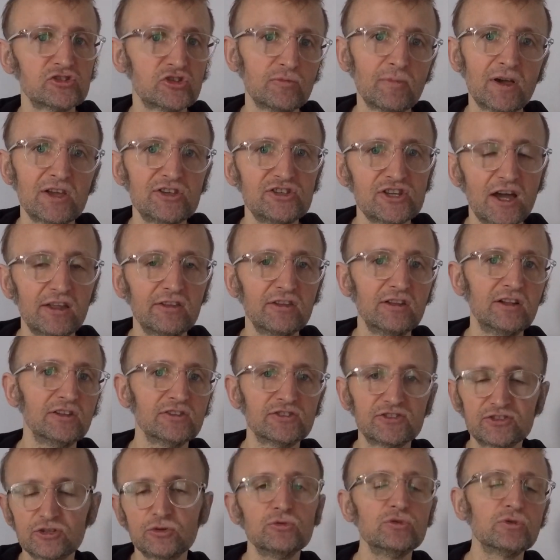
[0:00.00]
on my channel,
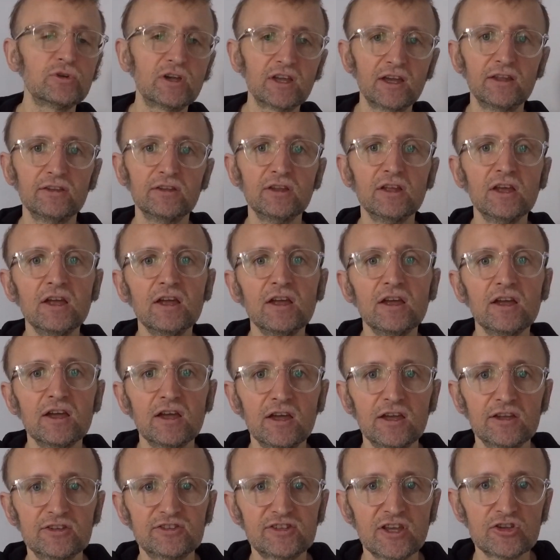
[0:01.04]
so you can
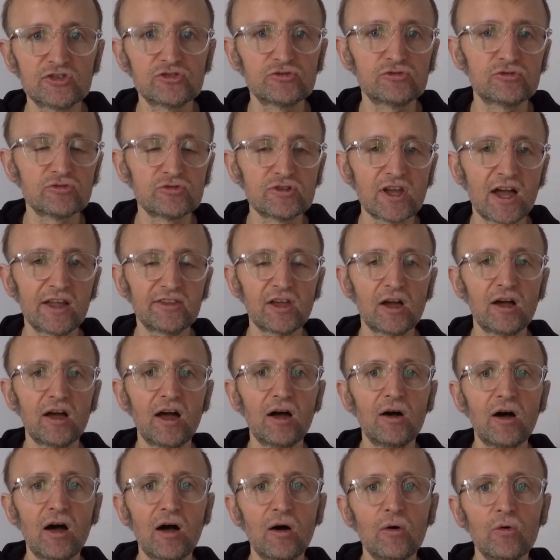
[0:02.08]
search through that.
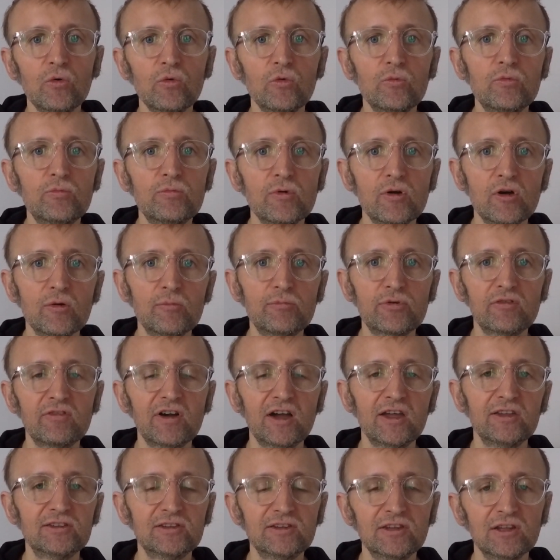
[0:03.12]
I'll
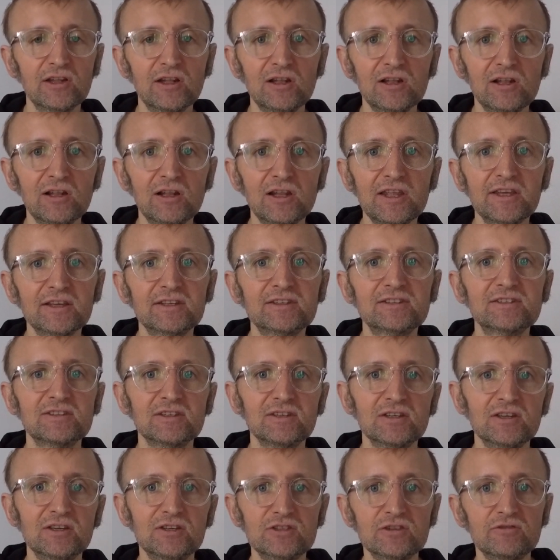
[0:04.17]
provide links
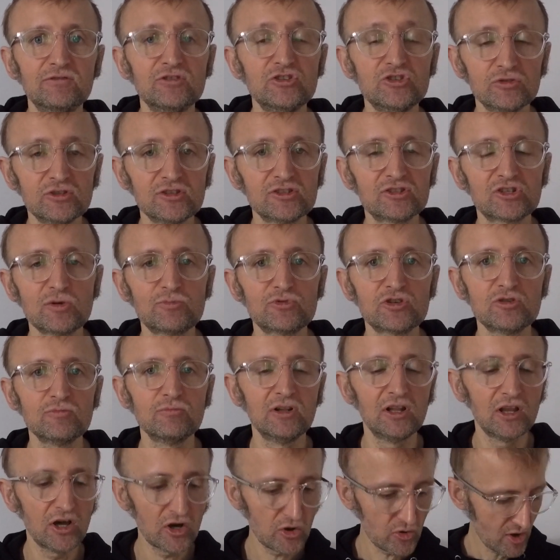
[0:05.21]
in the video description
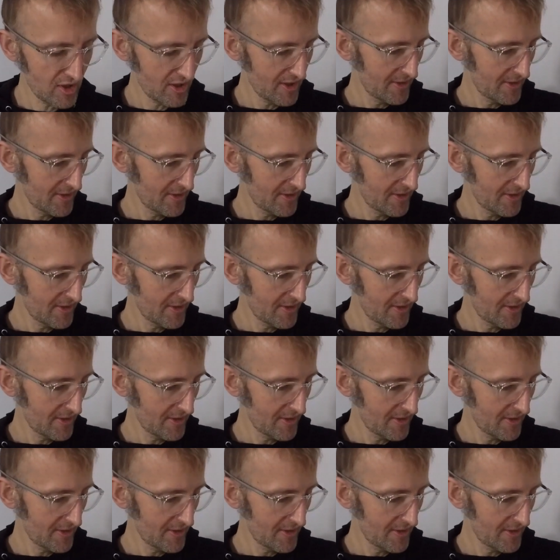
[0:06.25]
below.